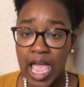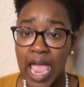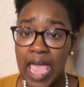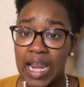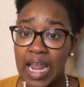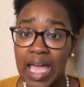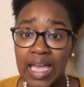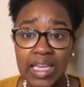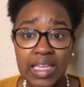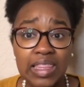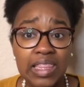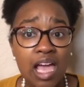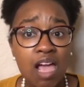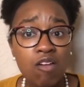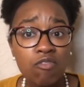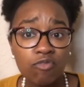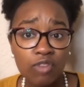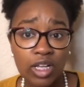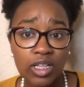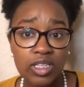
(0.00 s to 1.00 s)
And I get
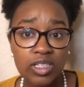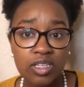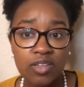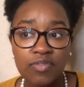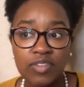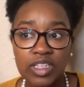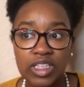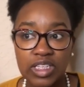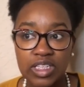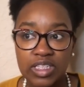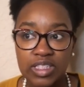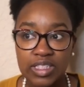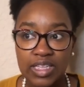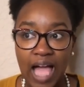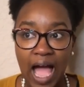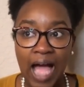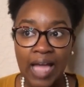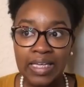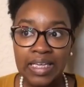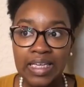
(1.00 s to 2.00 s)
that relatively
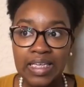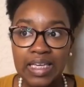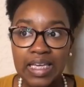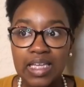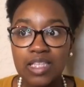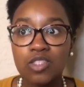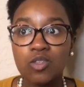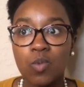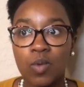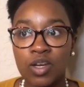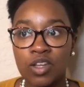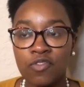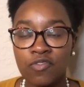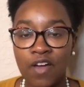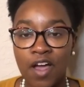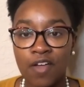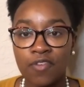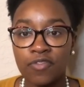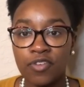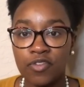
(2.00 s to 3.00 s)
easily. I can get
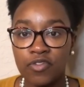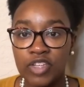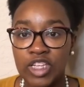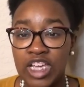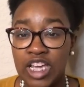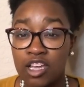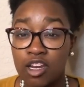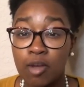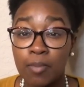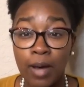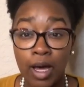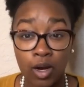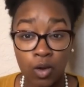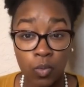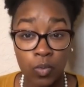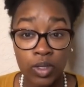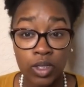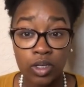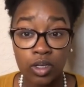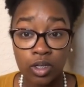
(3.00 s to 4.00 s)
$25.50 in about a
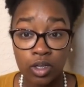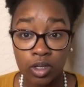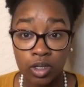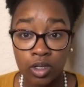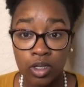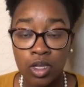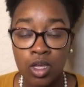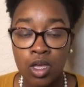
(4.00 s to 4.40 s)
week,